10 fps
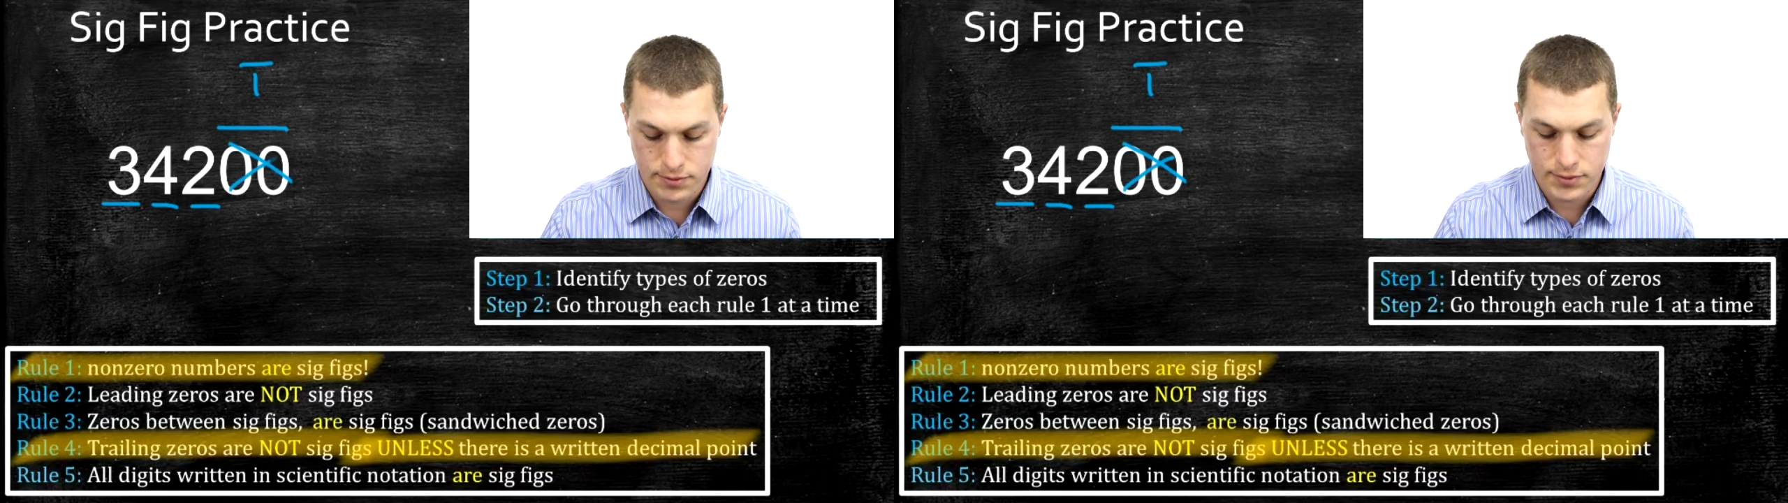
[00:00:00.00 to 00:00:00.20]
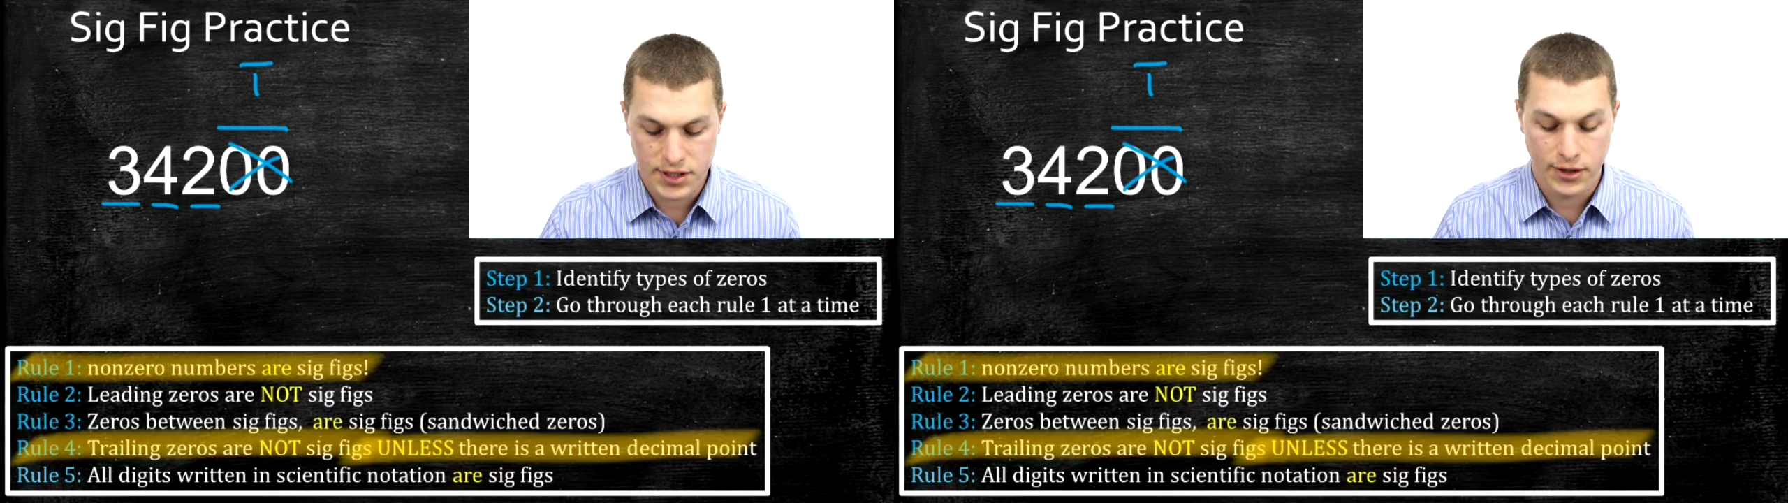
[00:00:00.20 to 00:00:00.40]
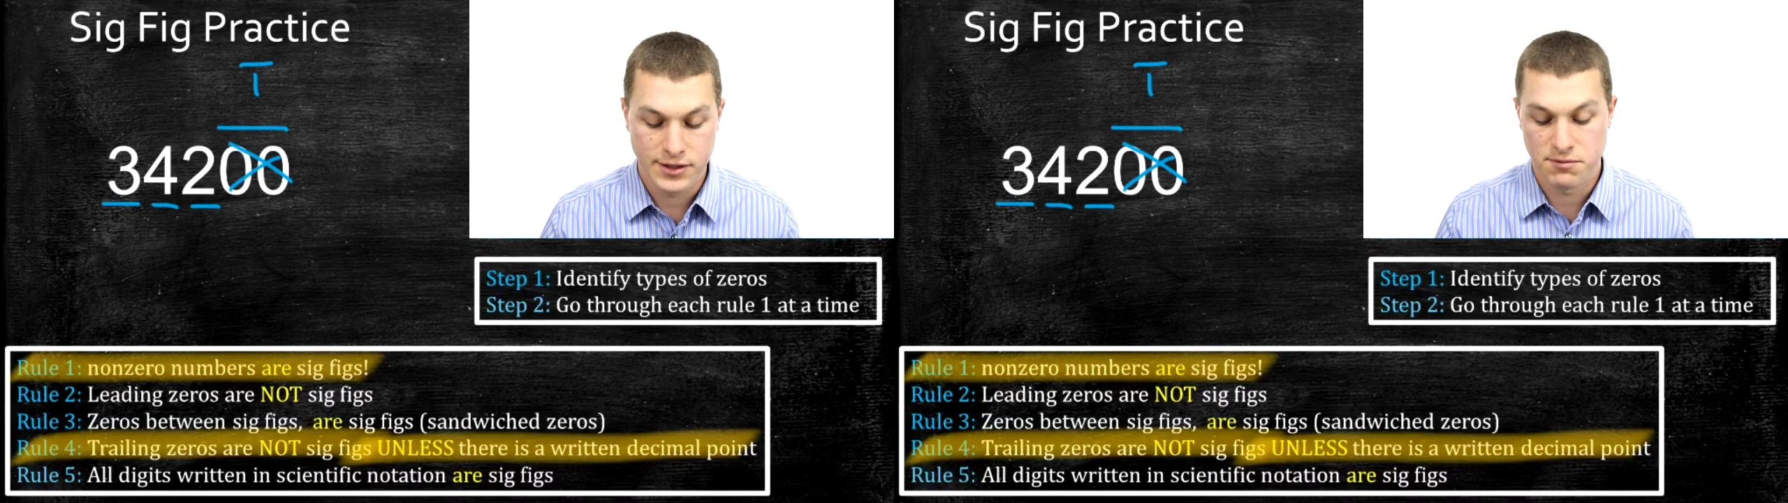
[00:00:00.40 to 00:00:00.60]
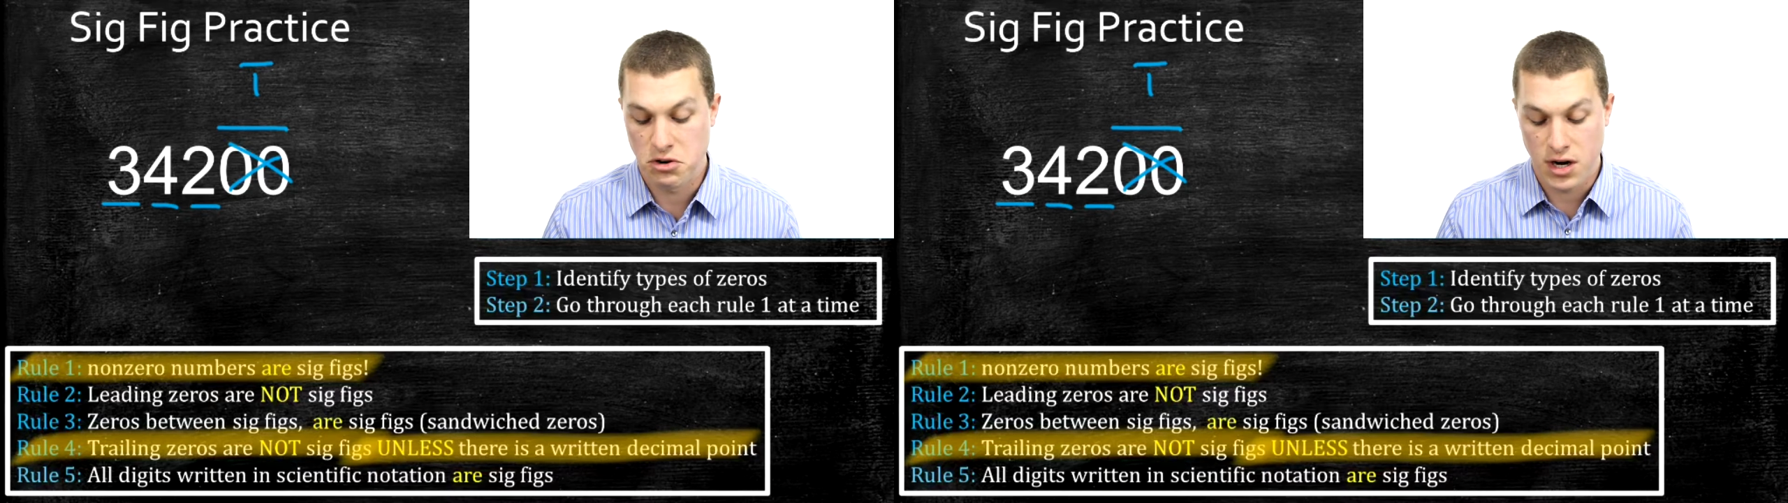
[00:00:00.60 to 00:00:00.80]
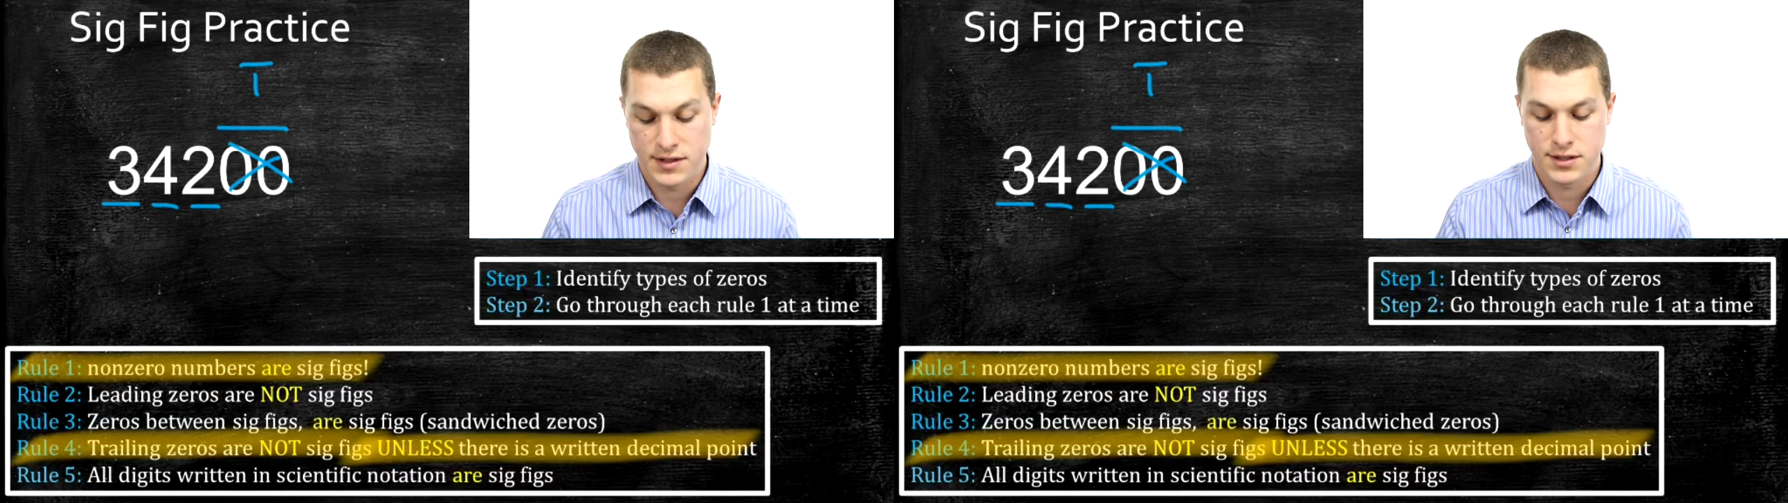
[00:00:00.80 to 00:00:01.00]
to tell us
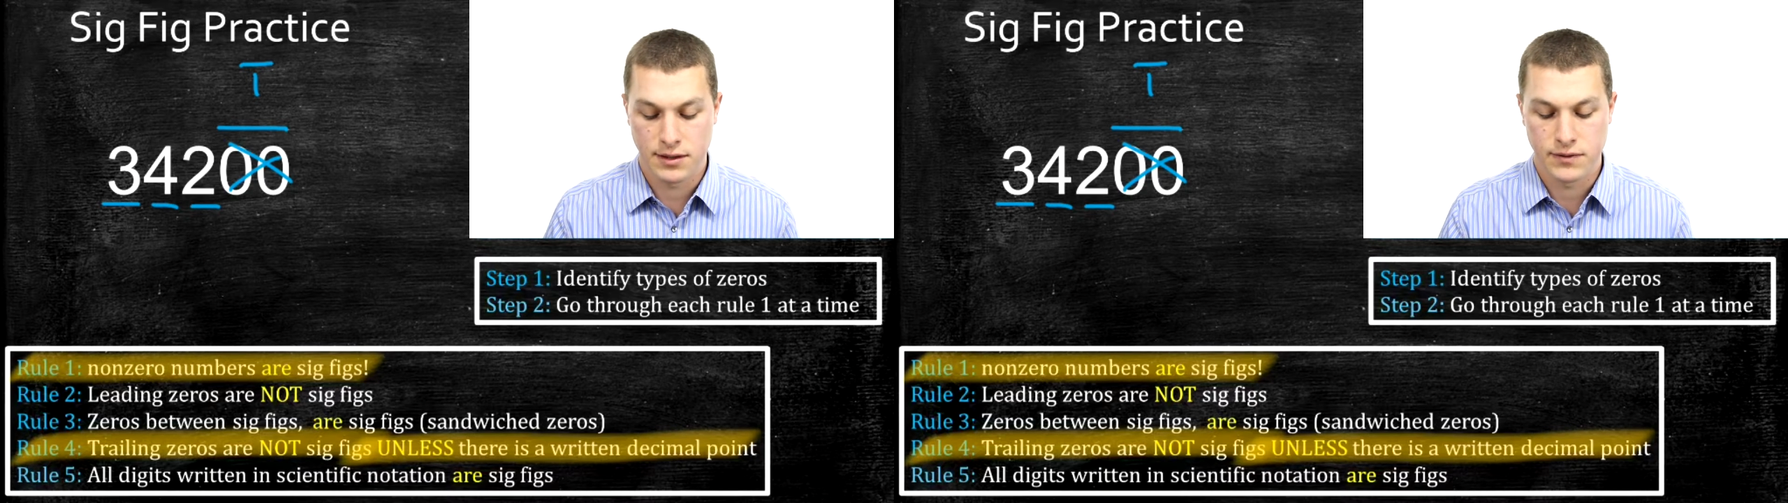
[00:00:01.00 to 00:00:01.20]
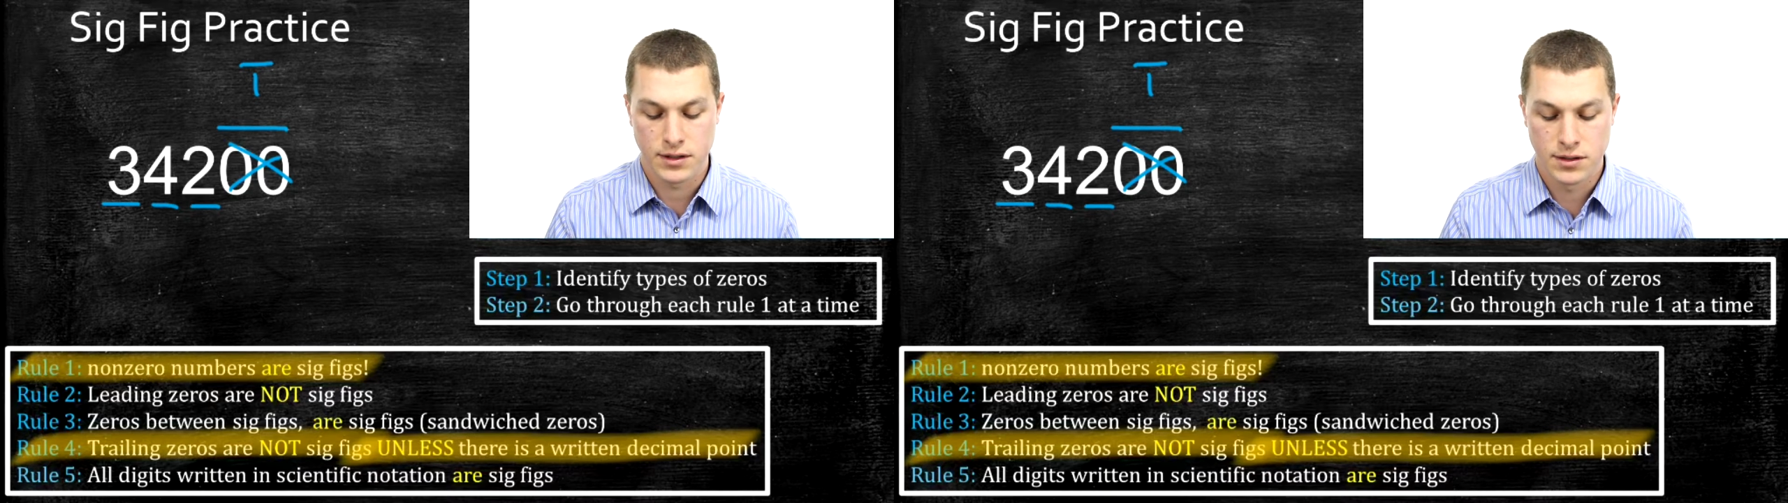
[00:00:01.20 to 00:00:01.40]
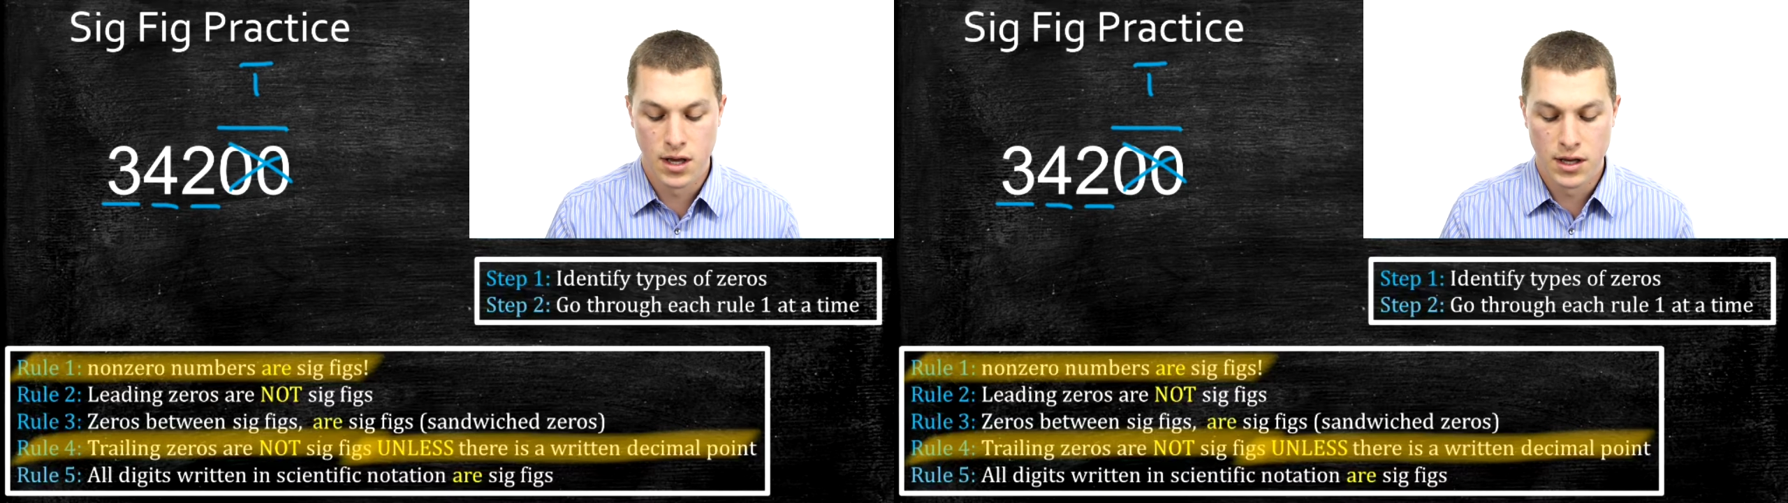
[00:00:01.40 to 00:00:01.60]
they're not sig figs.